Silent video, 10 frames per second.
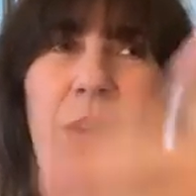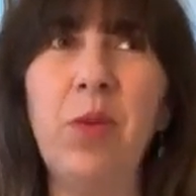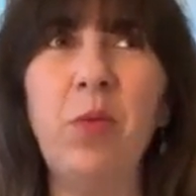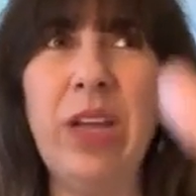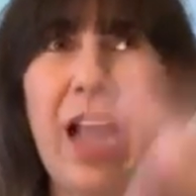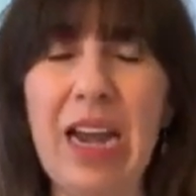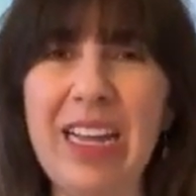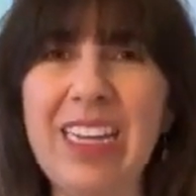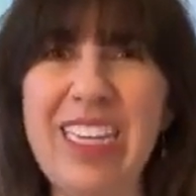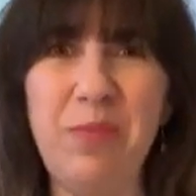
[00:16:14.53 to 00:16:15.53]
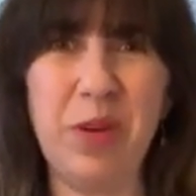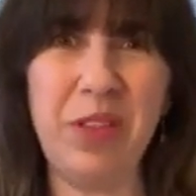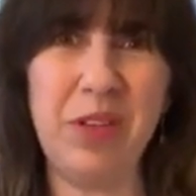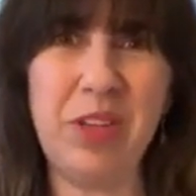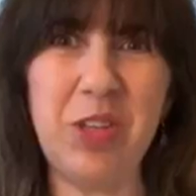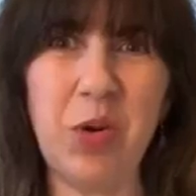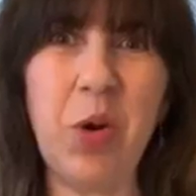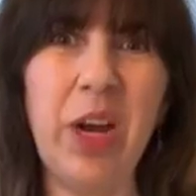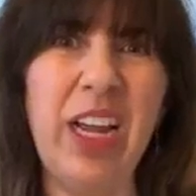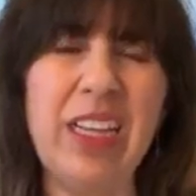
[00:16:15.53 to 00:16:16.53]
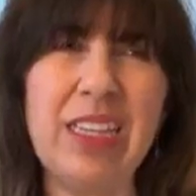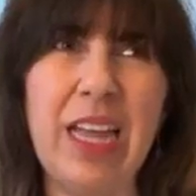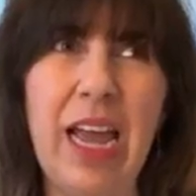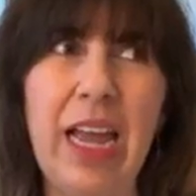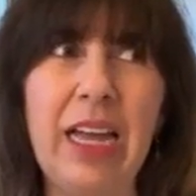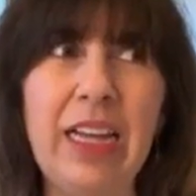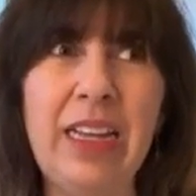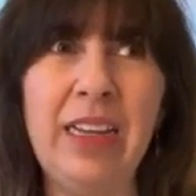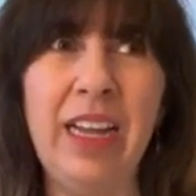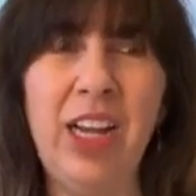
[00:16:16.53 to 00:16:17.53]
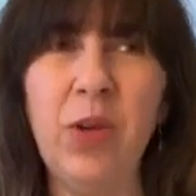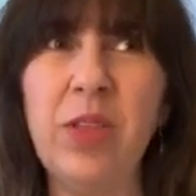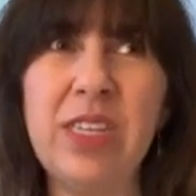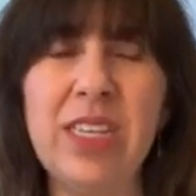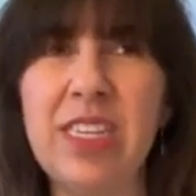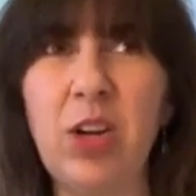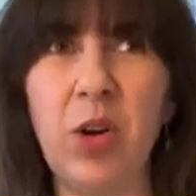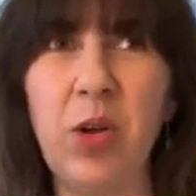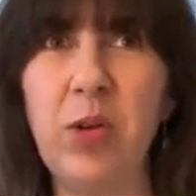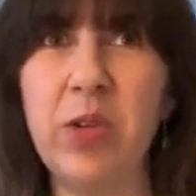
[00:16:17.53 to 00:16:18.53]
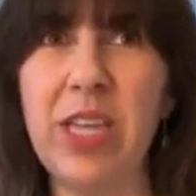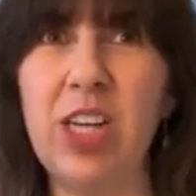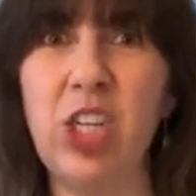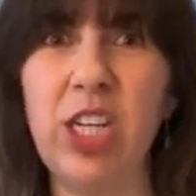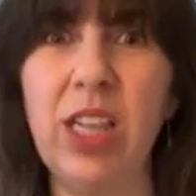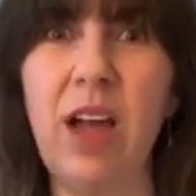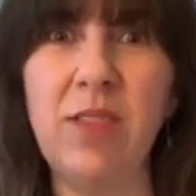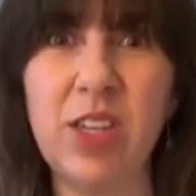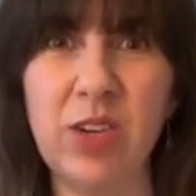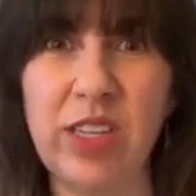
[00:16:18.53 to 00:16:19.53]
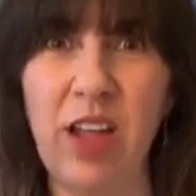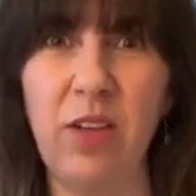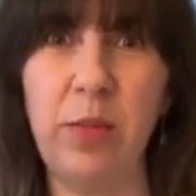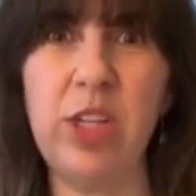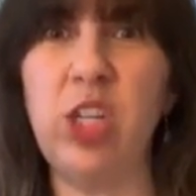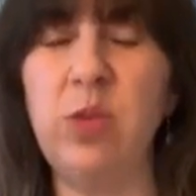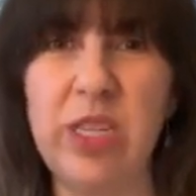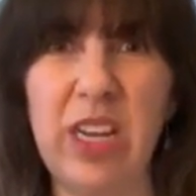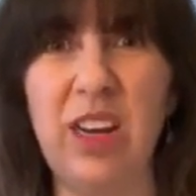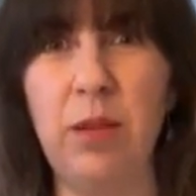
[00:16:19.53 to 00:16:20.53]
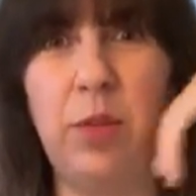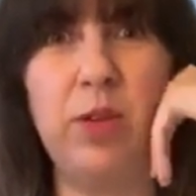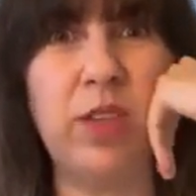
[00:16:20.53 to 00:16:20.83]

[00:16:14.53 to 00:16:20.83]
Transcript: but then when we kind of get deeper in their story, it's like, you know, this is a girl who says she loves herself, but she was in an